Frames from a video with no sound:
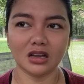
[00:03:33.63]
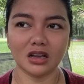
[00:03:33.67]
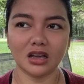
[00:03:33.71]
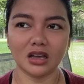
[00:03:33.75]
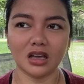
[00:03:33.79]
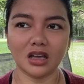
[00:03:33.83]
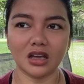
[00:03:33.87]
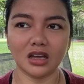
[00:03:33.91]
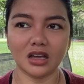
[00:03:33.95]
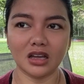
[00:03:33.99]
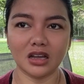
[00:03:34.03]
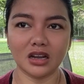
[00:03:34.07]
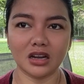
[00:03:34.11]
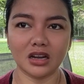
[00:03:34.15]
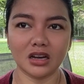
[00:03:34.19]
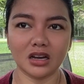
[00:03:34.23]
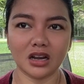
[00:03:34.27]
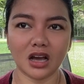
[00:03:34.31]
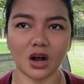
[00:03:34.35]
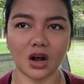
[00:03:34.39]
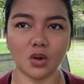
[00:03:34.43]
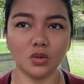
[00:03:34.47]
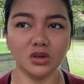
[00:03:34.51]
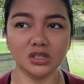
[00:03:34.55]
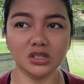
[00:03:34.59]
And
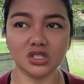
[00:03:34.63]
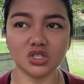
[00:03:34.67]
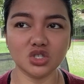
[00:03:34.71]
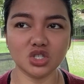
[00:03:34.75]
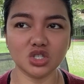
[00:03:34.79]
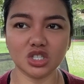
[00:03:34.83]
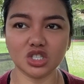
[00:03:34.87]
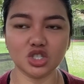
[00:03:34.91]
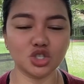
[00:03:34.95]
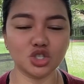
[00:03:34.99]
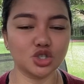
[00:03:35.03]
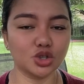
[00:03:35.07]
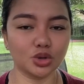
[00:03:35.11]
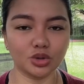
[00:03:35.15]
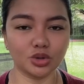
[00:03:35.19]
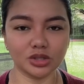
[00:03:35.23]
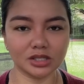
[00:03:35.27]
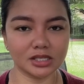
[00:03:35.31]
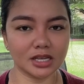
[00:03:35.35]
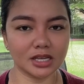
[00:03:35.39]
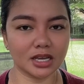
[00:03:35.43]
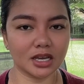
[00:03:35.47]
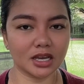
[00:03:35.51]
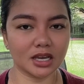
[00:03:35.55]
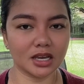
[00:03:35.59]
I was just
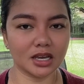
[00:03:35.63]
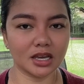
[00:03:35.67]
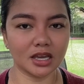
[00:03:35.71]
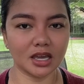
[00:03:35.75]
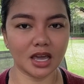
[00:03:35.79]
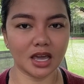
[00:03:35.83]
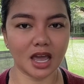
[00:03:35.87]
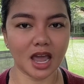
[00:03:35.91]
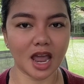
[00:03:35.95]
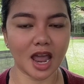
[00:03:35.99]
juicing.